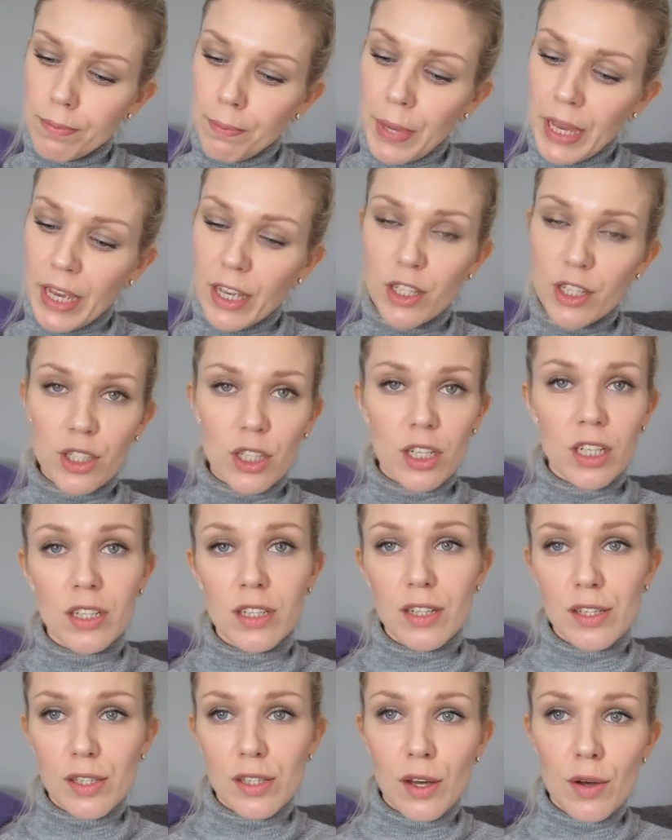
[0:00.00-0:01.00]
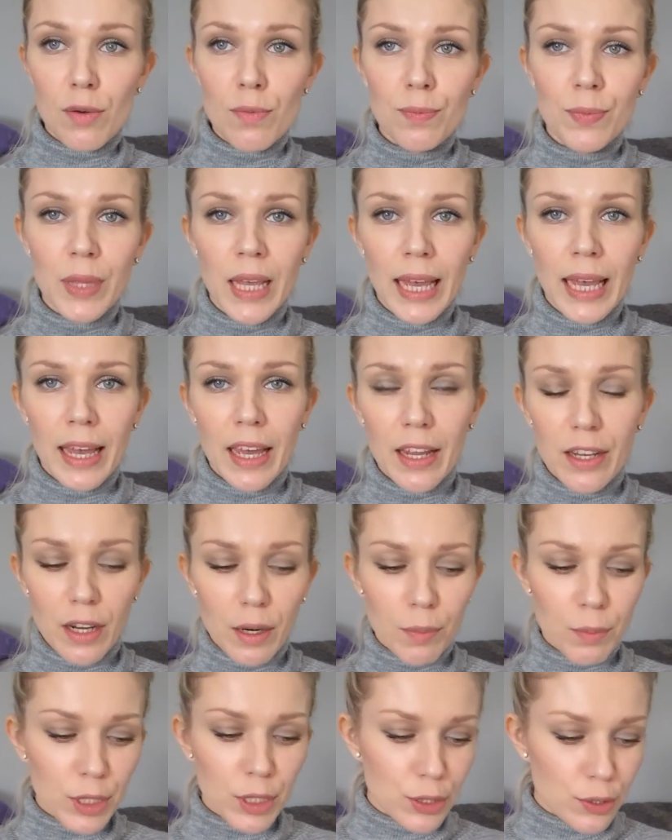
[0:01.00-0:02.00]
Beige in the Sun in
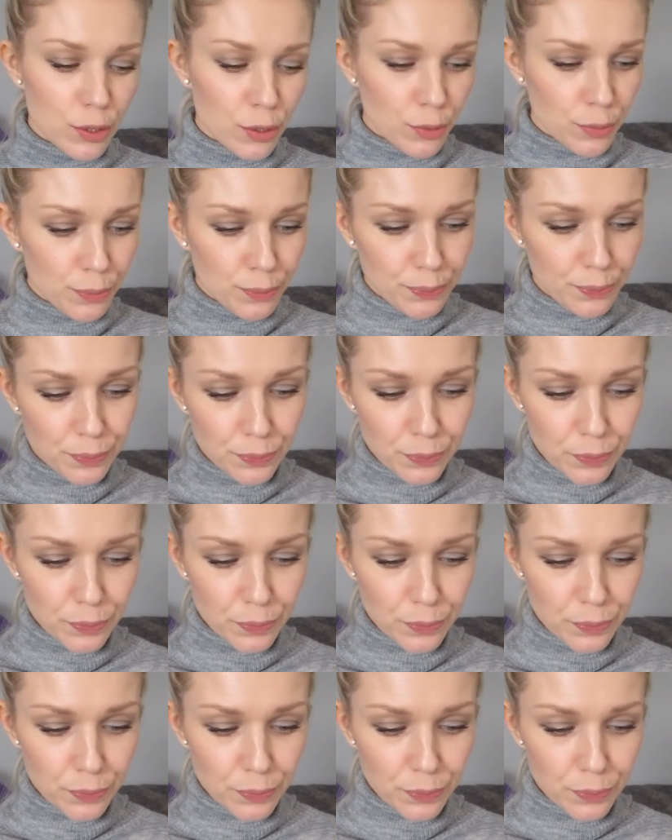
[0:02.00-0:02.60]
number 2.